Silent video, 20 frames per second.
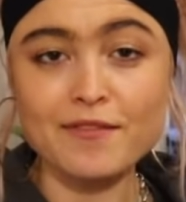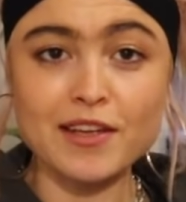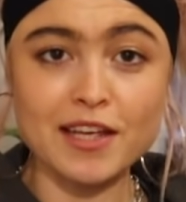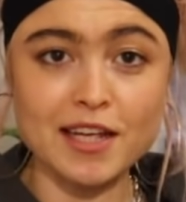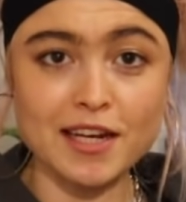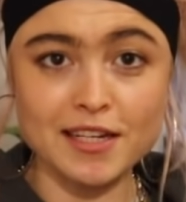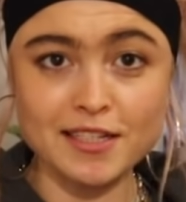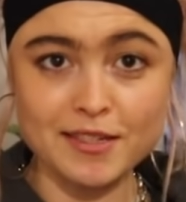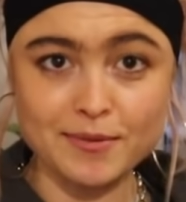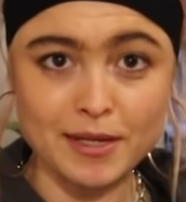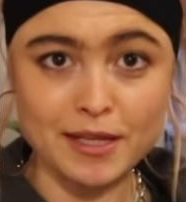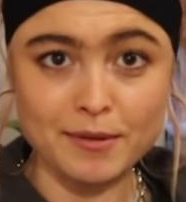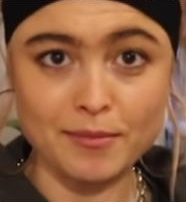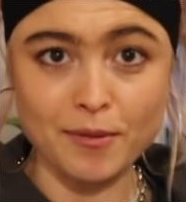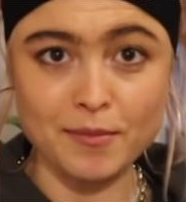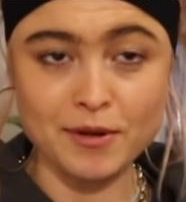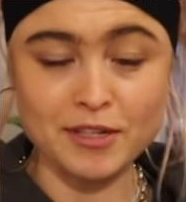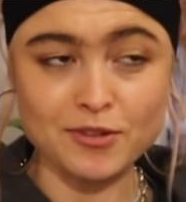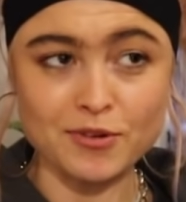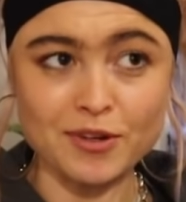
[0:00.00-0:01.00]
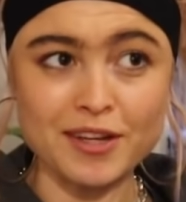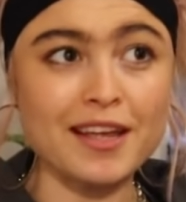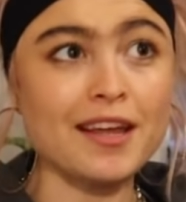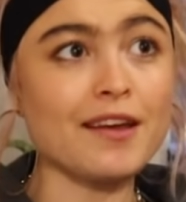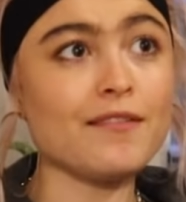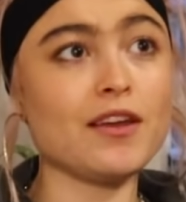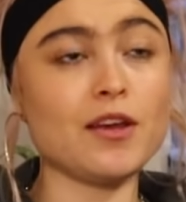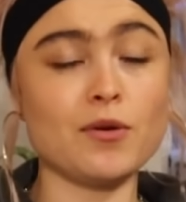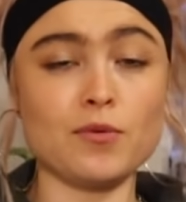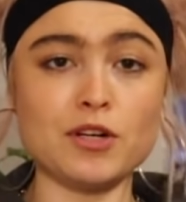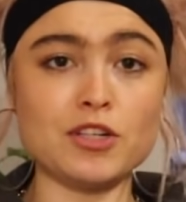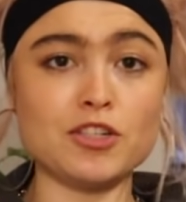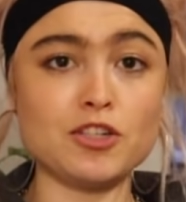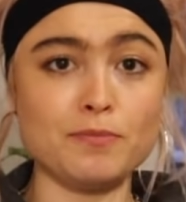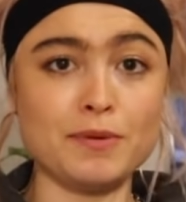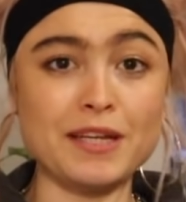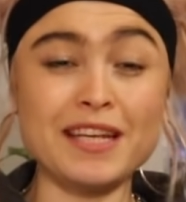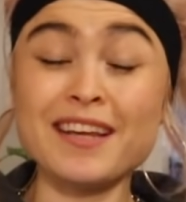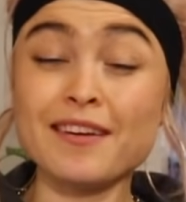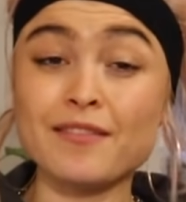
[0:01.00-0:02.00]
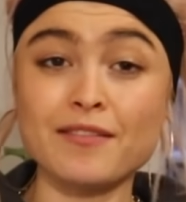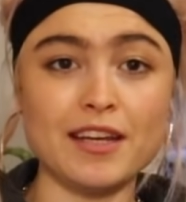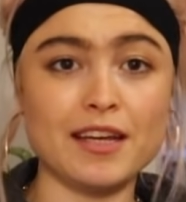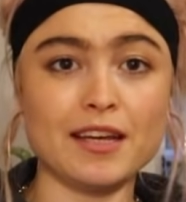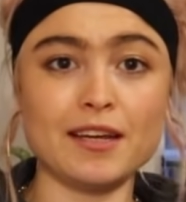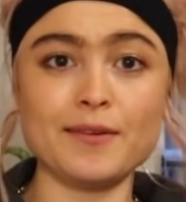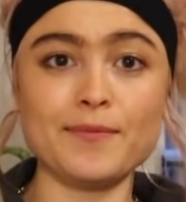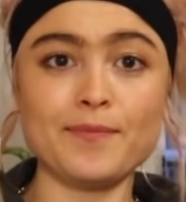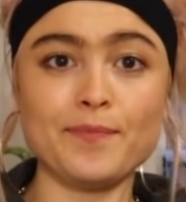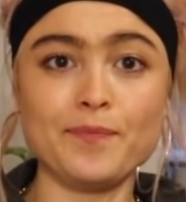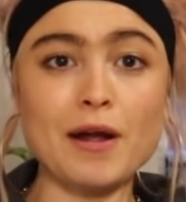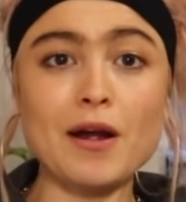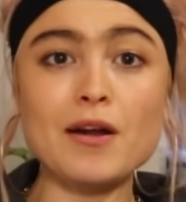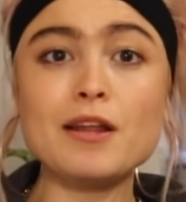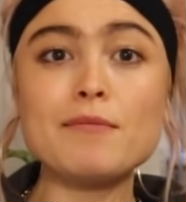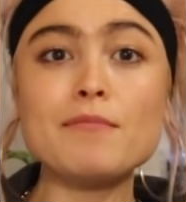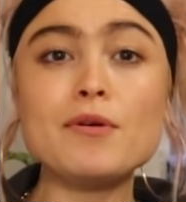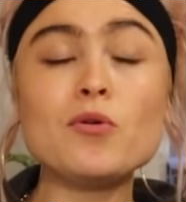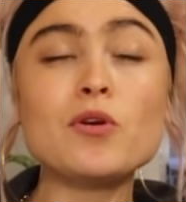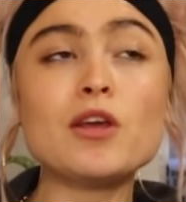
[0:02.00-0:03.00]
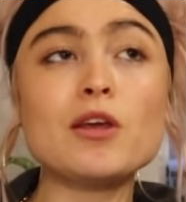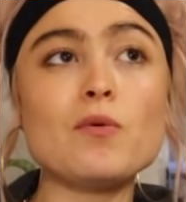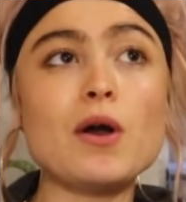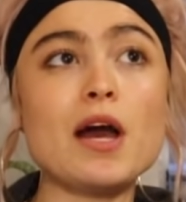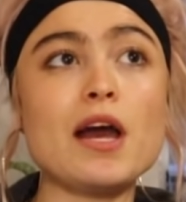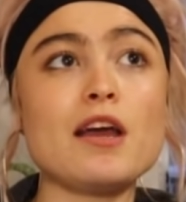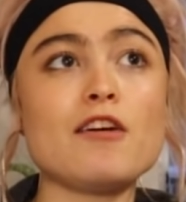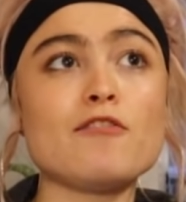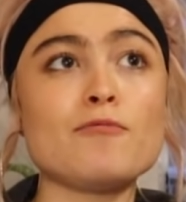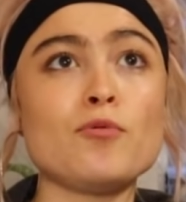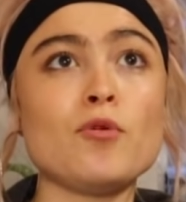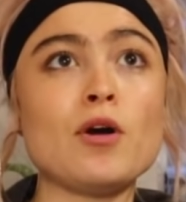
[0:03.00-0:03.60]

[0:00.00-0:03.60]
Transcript: veganism at the moment is not giving what it should be giving. Apparently Milky Way have